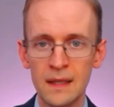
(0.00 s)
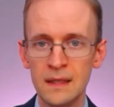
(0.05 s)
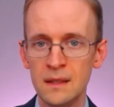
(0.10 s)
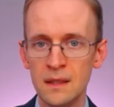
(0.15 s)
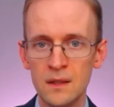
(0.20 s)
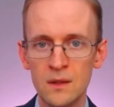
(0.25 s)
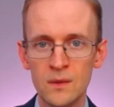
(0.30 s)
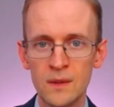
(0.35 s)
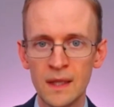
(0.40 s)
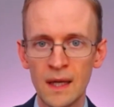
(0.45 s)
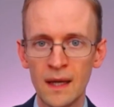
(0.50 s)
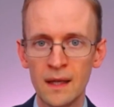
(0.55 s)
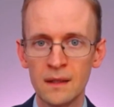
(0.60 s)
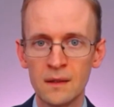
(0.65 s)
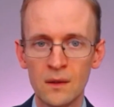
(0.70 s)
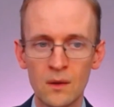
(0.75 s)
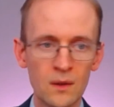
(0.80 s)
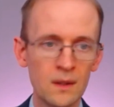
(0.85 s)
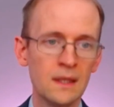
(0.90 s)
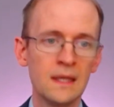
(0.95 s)
in the UK,
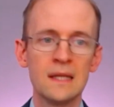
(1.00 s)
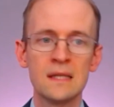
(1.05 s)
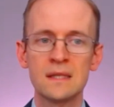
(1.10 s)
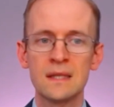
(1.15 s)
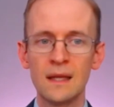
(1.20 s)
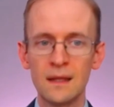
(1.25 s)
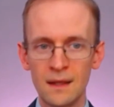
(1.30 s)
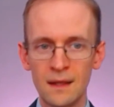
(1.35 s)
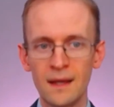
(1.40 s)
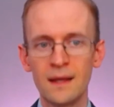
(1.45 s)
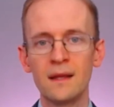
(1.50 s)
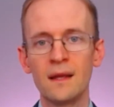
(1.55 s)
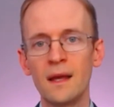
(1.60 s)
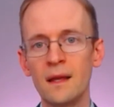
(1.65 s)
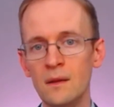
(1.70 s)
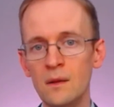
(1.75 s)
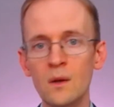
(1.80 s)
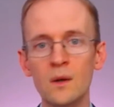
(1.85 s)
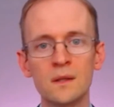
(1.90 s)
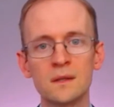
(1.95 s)
or at least
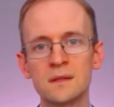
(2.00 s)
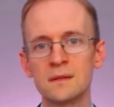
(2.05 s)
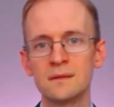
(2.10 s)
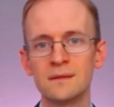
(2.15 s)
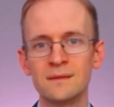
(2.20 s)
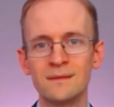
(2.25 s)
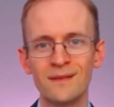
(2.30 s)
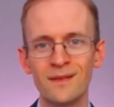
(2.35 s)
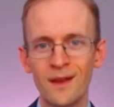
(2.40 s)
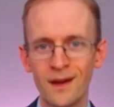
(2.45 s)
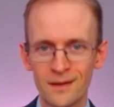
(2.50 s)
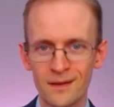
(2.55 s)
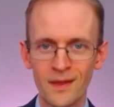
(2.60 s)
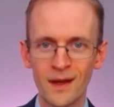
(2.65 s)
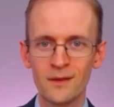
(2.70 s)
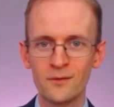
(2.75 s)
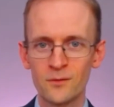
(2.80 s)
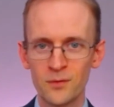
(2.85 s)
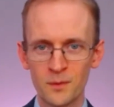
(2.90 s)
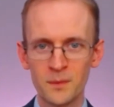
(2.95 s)
it looked like
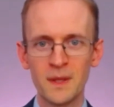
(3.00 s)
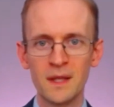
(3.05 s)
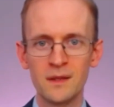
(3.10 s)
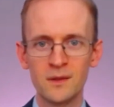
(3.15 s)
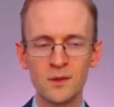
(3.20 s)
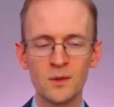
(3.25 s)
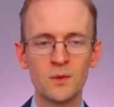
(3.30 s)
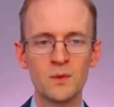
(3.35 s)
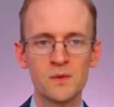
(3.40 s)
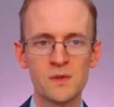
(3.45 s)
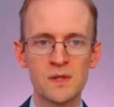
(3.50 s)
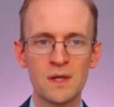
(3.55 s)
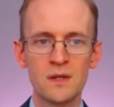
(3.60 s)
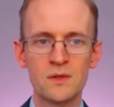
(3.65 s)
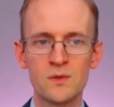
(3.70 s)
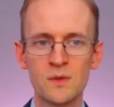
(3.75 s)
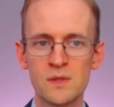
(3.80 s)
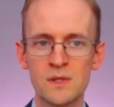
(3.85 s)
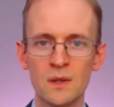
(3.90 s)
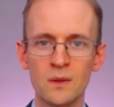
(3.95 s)
that from the Google
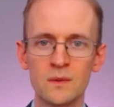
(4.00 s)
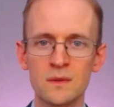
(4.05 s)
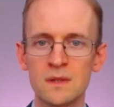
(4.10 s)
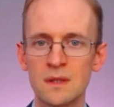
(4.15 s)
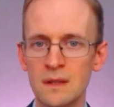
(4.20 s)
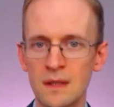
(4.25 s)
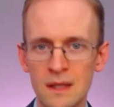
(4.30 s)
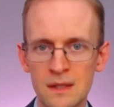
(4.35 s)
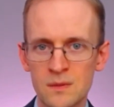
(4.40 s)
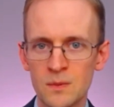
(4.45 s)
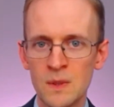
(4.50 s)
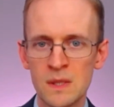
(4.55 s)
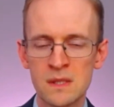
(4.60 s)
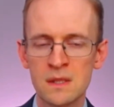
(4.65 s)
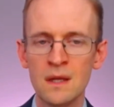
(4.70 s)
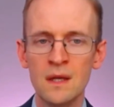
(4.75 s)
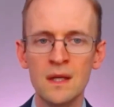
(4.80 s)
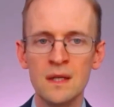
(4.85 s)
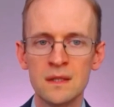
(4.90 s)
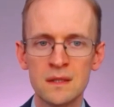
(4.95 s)
search results, that this
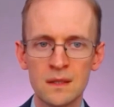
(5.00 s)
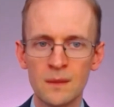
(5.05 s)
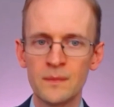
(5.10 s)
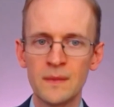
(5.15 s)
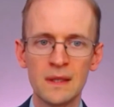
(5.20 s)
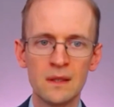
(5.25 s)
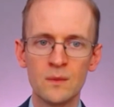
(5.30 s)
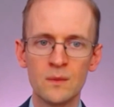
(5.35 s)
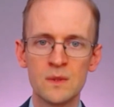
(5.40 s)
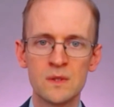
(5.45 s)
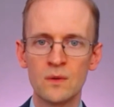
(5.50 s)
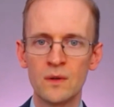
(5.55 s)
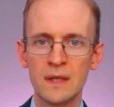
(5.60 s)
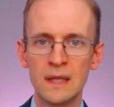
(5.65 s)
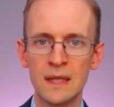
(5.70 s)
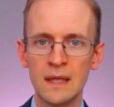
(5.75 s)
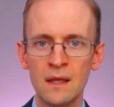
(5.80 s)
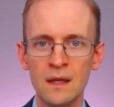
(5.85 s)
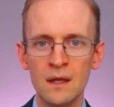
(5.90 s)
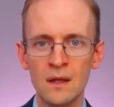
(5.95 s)
was something that was
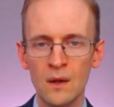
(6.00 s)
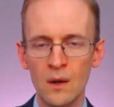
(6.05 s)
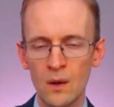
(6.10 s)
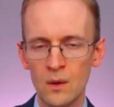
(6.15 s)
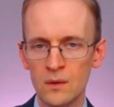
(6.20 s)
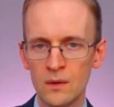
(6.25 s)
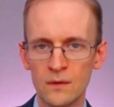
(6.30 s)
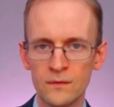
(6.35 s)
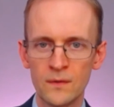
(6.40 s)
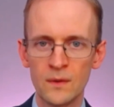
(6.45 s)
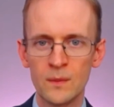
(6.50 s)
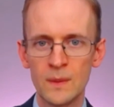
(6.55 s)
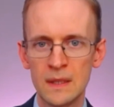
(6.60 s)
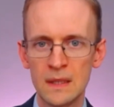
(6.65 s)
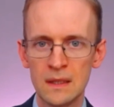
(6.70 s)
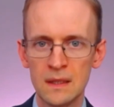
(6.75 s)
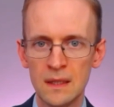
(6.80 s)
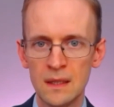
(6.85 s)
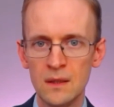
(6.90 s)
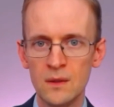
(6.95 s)
already on offer
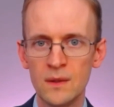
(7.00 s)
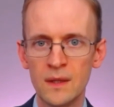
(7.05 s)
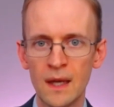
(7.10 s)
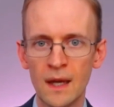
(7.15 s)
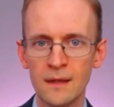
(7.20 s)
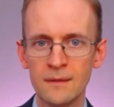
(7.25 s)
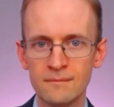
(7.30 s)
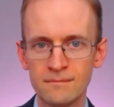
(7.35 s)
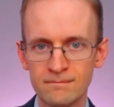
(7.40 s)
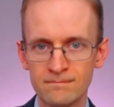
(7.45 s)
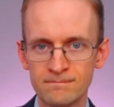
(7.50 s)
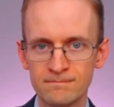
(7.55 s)
within the UK.